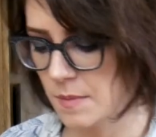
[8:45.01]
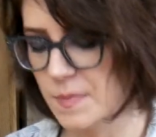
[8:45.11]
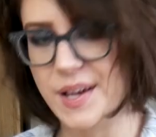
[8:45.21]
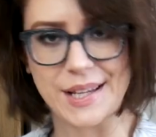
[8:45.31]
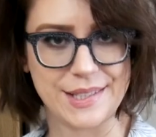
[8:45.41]

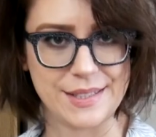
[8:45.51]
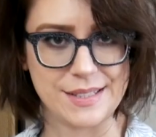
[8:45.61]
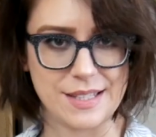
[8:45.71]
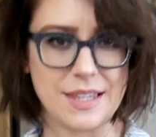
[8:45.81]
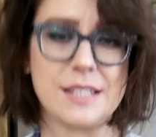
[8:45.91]
because
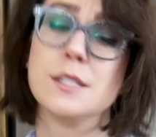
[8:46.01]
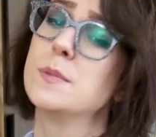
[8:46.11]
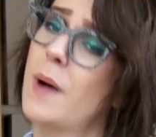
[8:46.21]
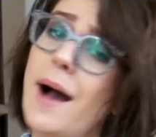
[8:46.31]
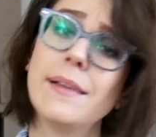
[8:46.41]
the
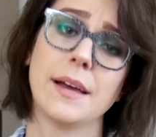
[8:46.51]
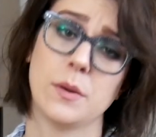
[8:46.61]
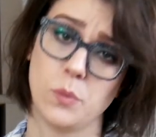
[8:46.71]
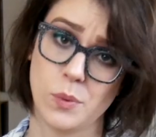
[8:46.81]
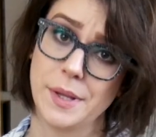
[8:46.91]

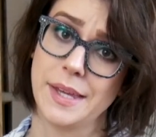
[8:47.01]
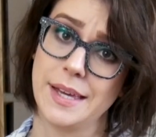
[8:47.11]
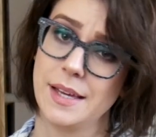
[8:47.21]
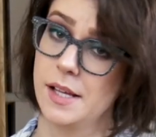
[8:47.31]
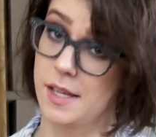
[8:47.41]
spotlight
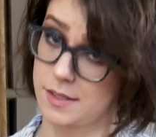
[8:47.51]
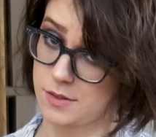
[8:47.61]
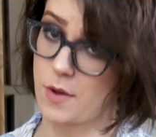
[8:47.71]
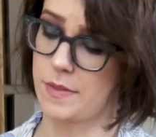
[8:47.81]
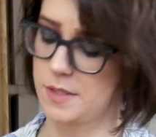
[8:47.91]
really is
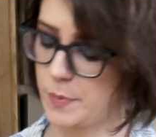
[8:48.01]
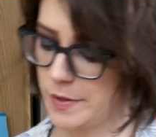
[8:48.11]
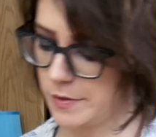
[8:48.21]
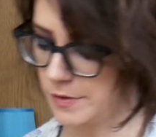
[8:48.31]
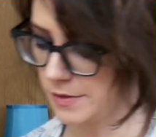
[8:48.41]
on the
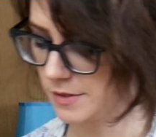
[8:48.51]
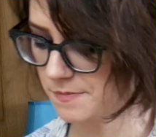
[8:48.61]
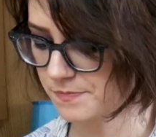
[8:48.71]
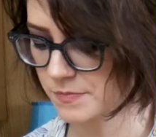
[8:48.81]
sprinkles.